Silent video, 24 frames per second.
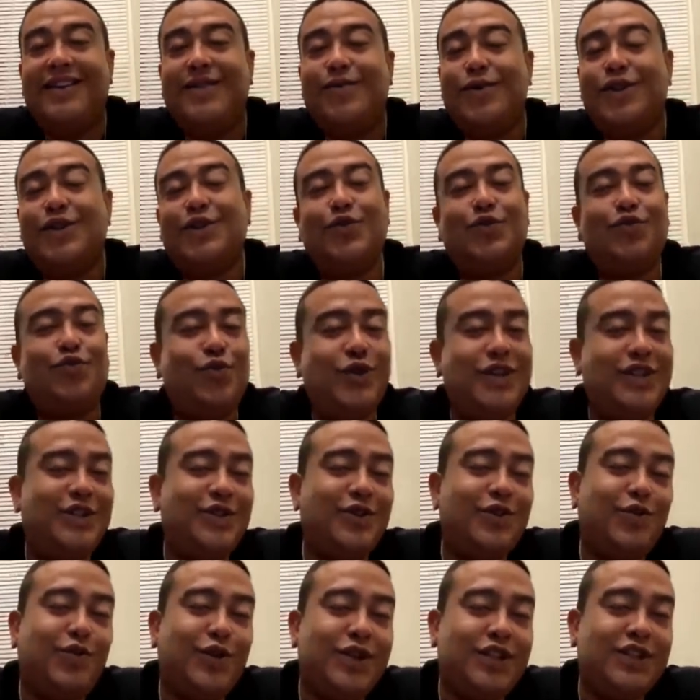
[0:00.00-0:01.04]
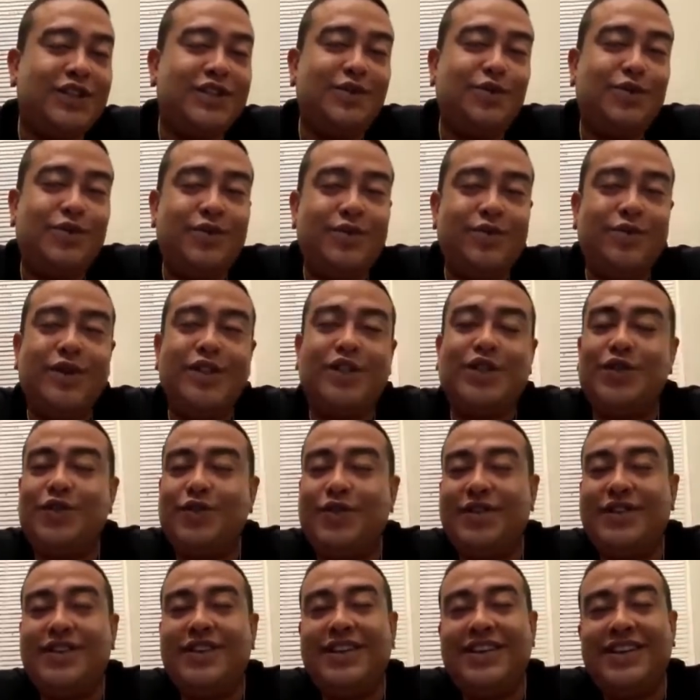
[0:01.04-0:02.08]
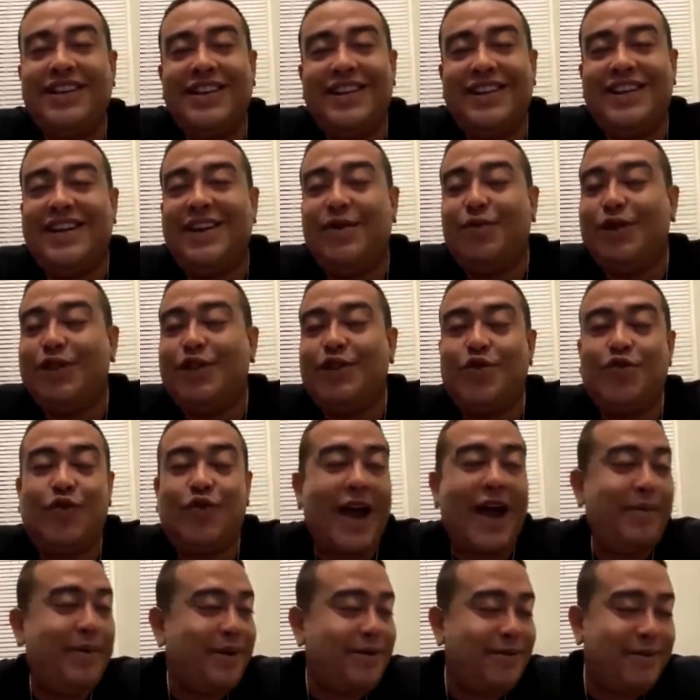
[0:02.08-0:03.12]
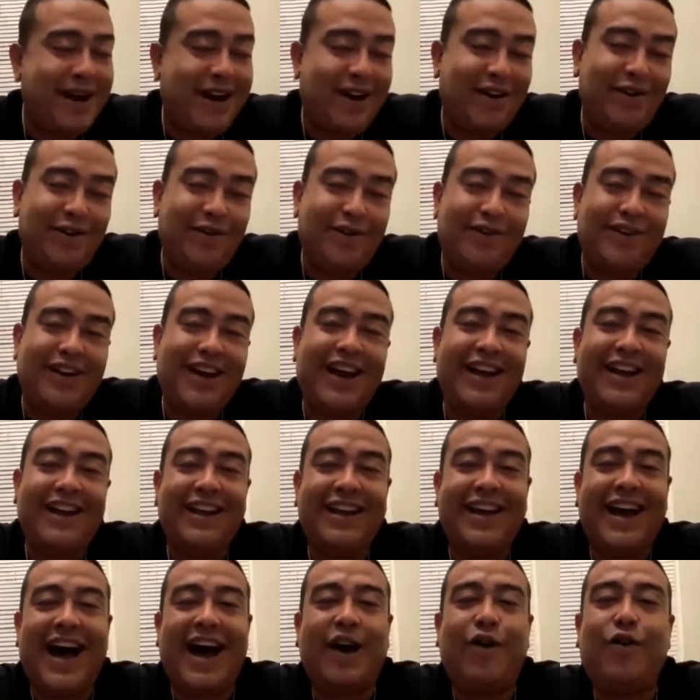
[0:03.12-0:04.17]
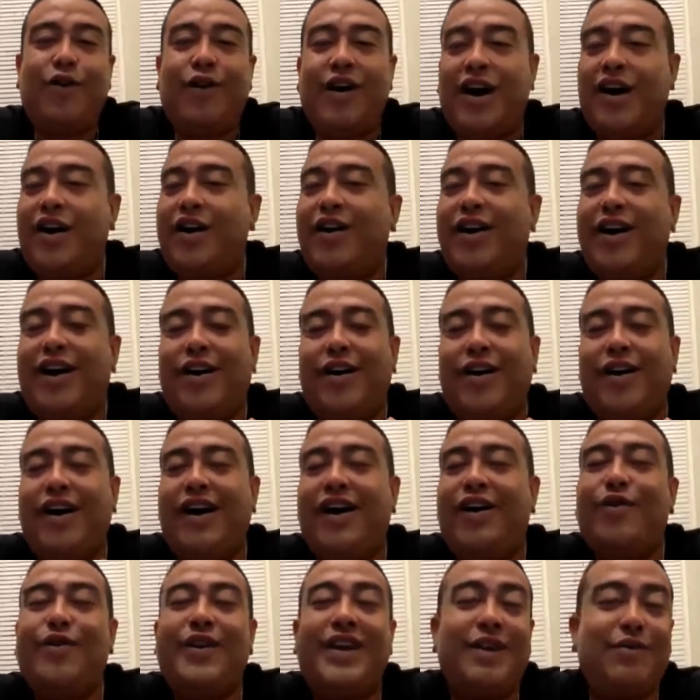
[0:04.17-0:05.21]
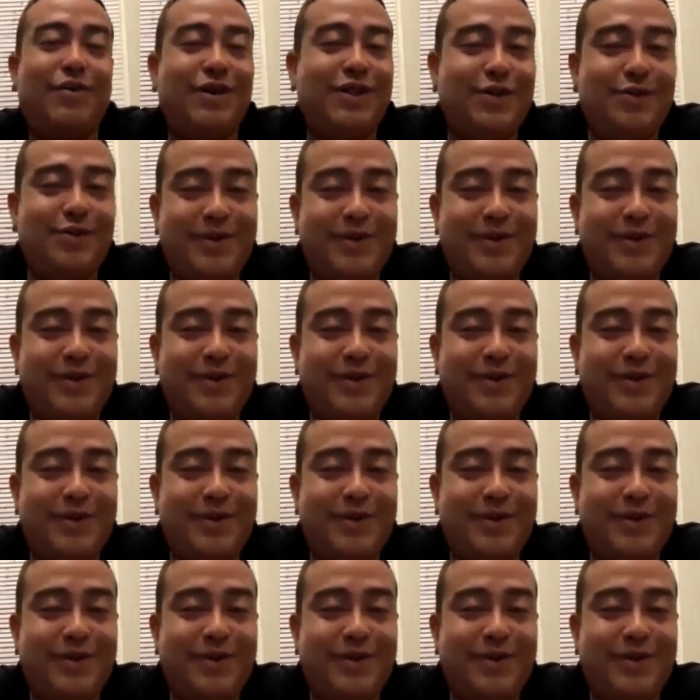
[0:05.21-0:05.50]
Yeah, man, you wasting your time. What you rapping about? Like, I don't get what